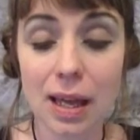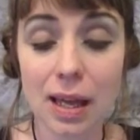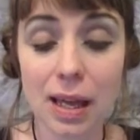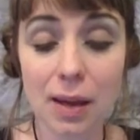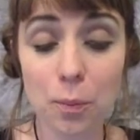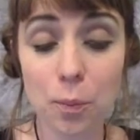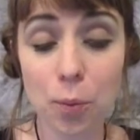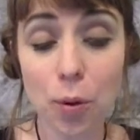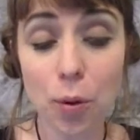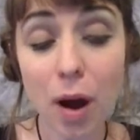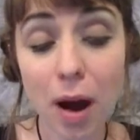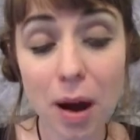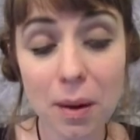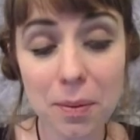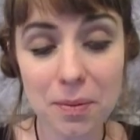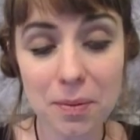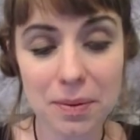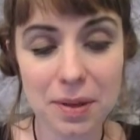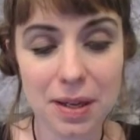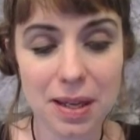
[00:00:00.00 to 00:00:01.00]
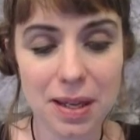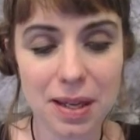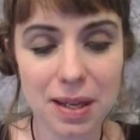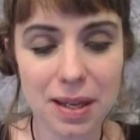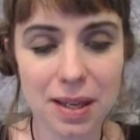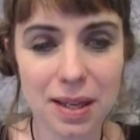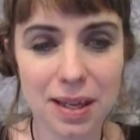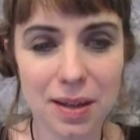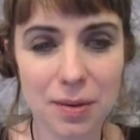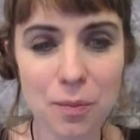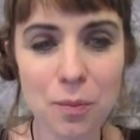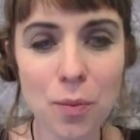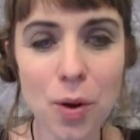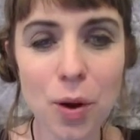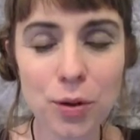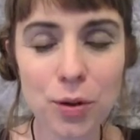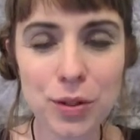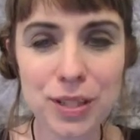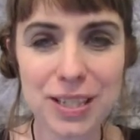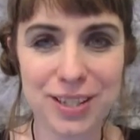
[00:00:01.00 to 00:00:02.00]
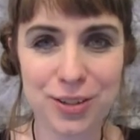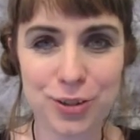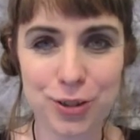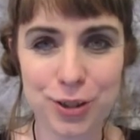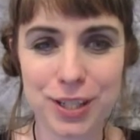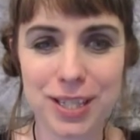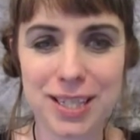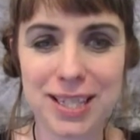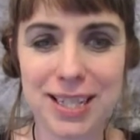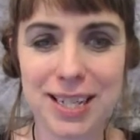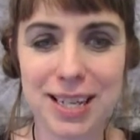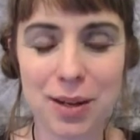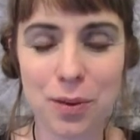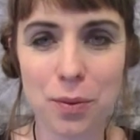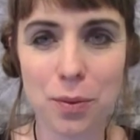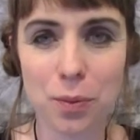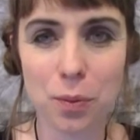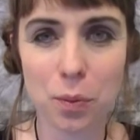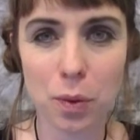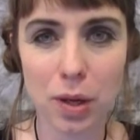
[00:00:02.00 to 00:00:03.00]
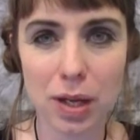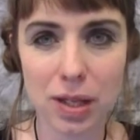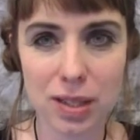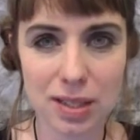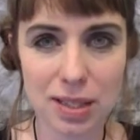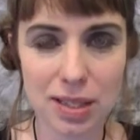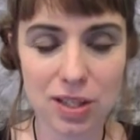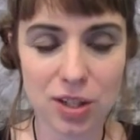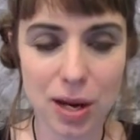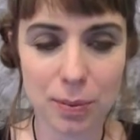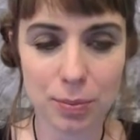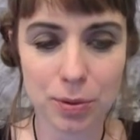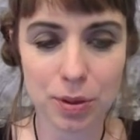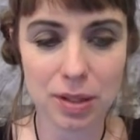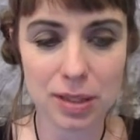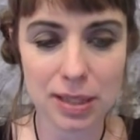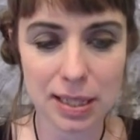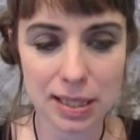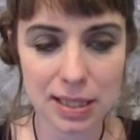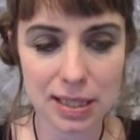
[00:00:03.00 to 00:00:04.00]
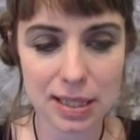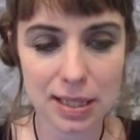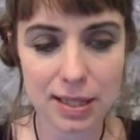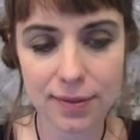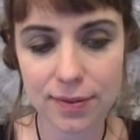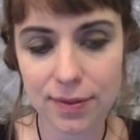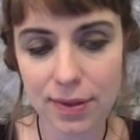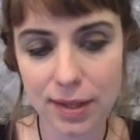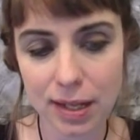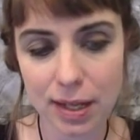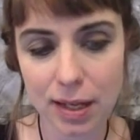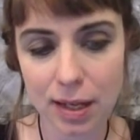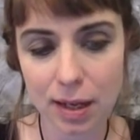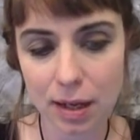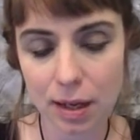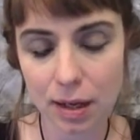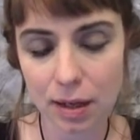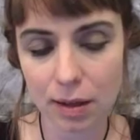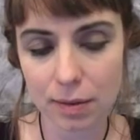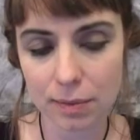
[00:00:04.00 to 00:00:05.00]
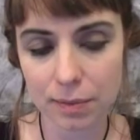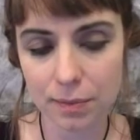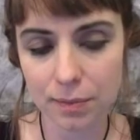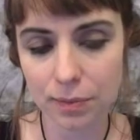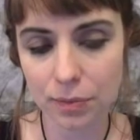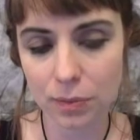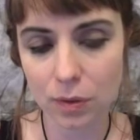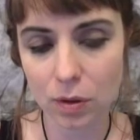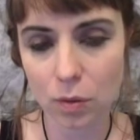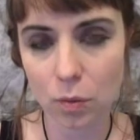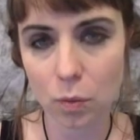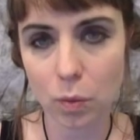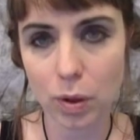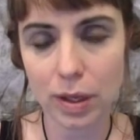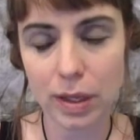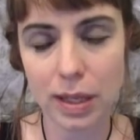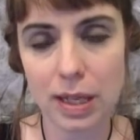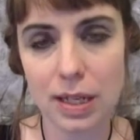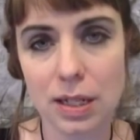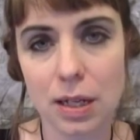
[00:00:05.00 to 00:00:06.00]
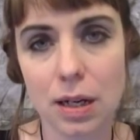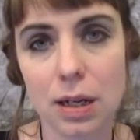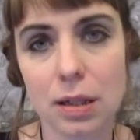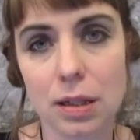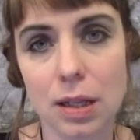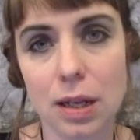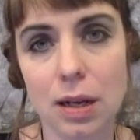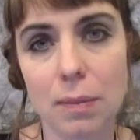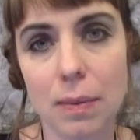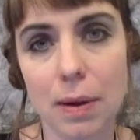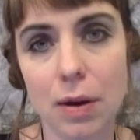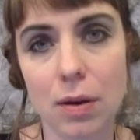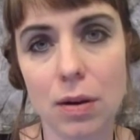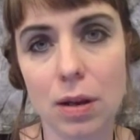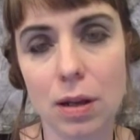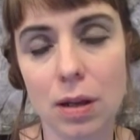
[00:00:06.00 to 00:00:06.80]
Probably most interesting is the chapter on sensitivity, where they talk a lot about